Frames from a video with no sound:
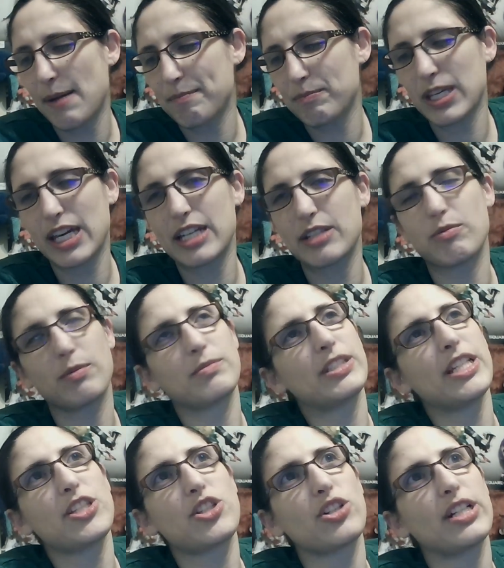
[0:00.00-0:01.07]
because
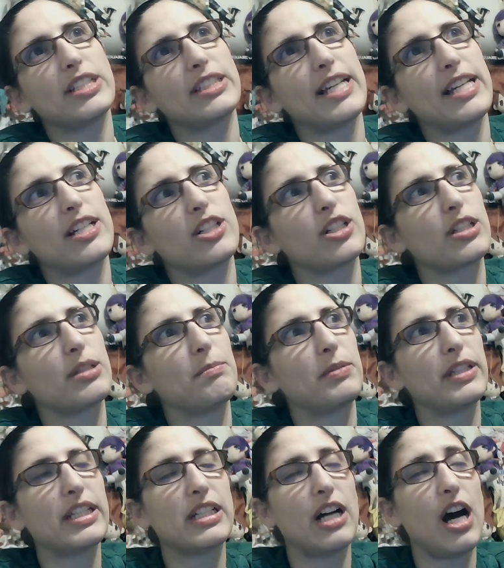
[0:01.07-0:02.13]
sister is like her
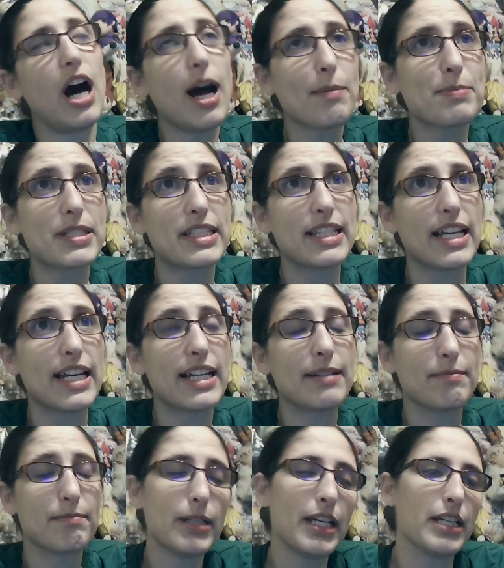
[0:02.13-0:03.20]
complete opposite.
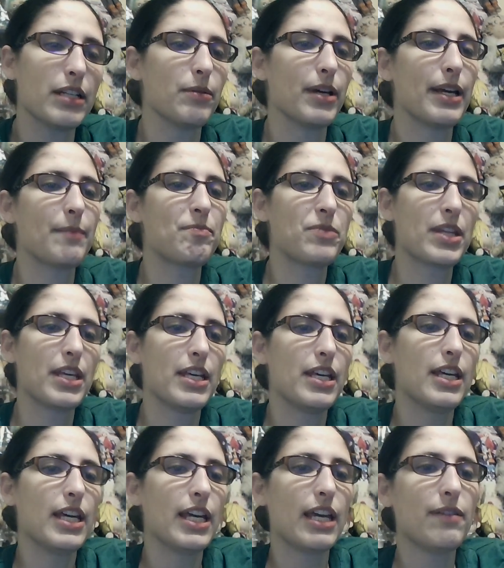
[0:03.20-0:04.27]
Anyway.
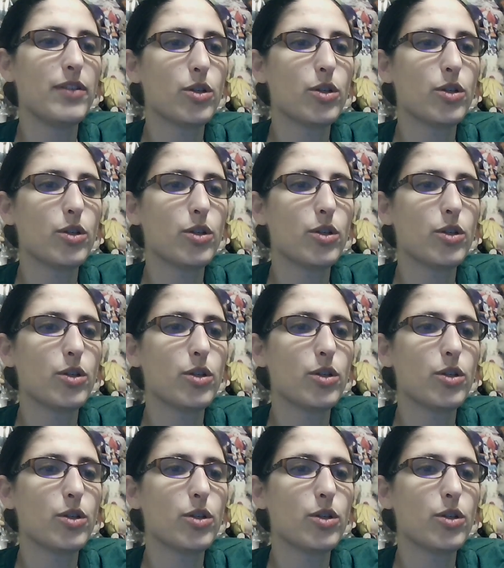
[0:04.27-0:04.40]
Even